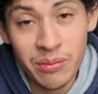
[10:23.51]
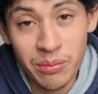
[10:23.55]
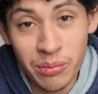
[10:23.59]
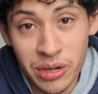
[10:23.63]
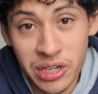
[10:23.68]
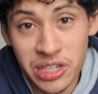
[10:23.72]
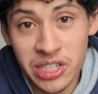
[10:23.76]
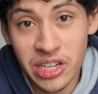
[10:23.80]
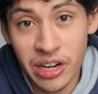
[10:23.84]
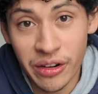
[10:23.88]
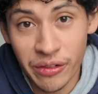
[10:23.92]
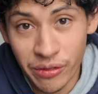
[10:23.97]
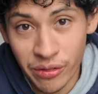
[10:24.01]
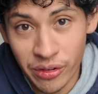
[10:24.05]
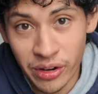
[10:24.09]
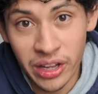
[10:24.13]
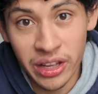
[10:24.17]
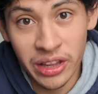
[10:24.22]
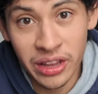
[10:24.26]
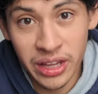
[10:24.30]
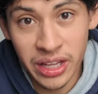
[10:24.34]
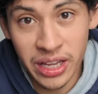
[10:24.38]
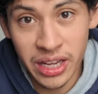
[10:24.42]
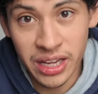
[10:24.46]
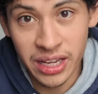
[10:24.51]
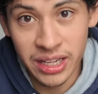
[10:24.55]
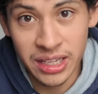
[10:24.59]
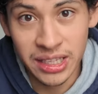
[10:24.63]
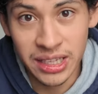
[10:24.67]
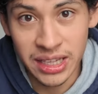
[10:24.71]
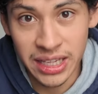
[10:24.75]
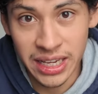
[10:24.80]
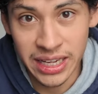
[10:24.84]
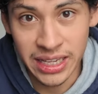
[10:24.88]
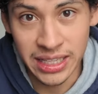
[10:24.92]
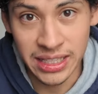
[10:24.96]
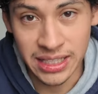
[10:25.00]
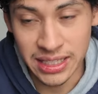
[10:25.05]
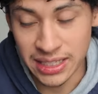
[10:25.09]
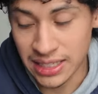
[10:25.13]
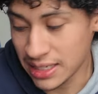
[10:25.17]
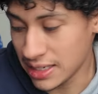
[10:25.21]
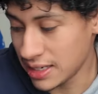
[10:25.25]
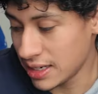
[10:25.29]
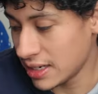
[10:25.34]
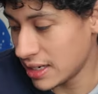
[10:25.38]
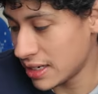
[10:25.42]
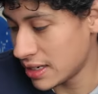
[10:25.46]
budget-friendly
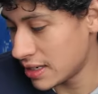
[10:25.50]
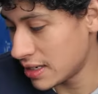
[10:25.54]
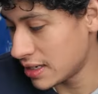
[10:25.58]
lens,